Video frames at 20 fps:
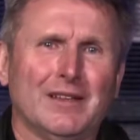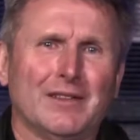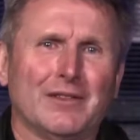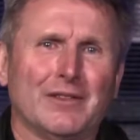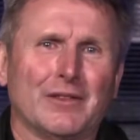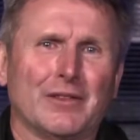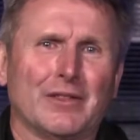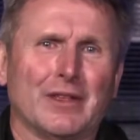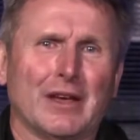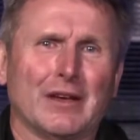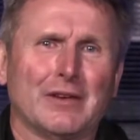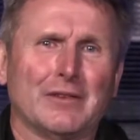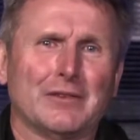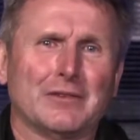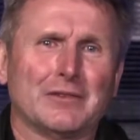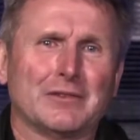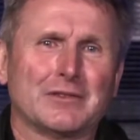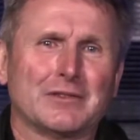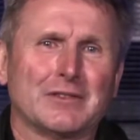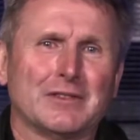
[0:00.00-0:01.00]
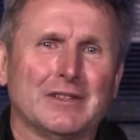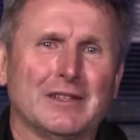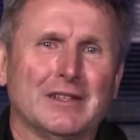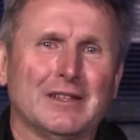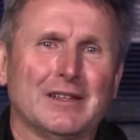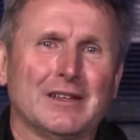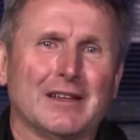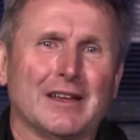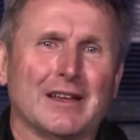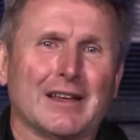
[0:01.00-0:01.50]
that those
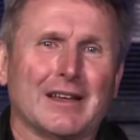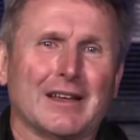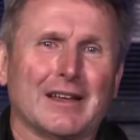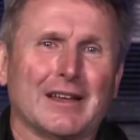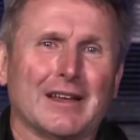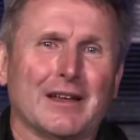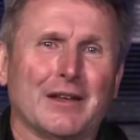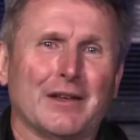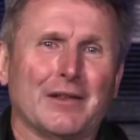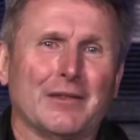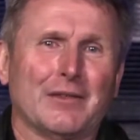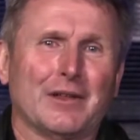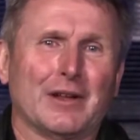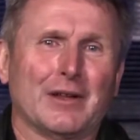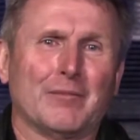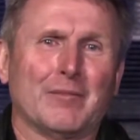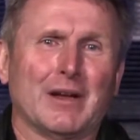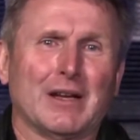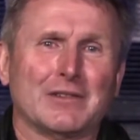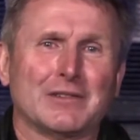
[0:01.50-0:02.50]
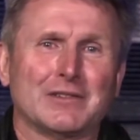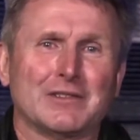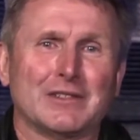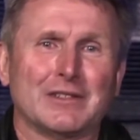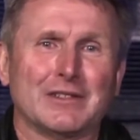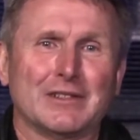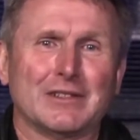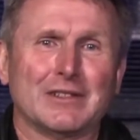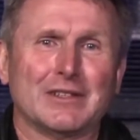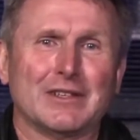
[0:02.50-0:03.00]
that are most
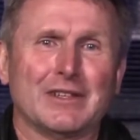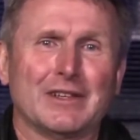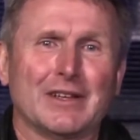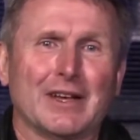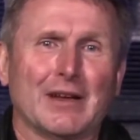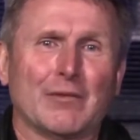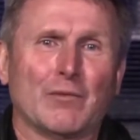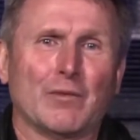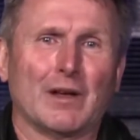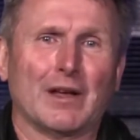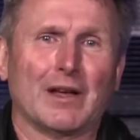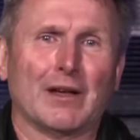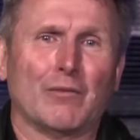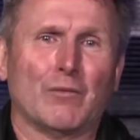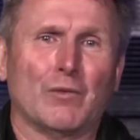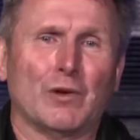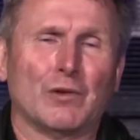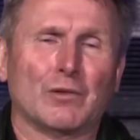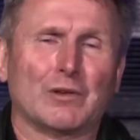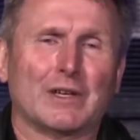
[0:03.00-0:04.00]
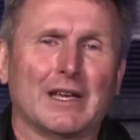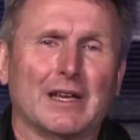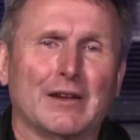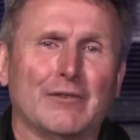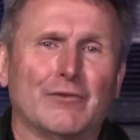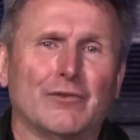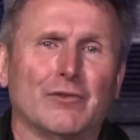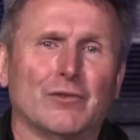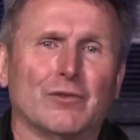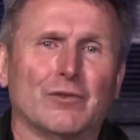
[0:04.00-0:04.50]
in need are well cared
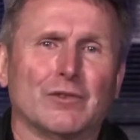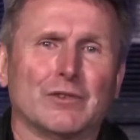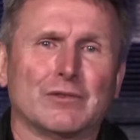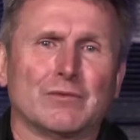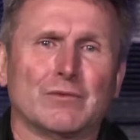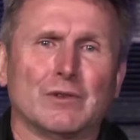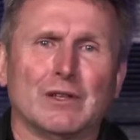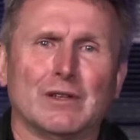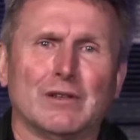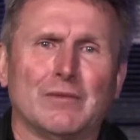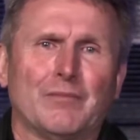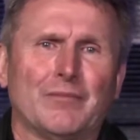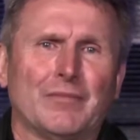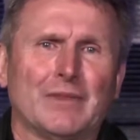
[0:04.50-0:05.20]
for as well.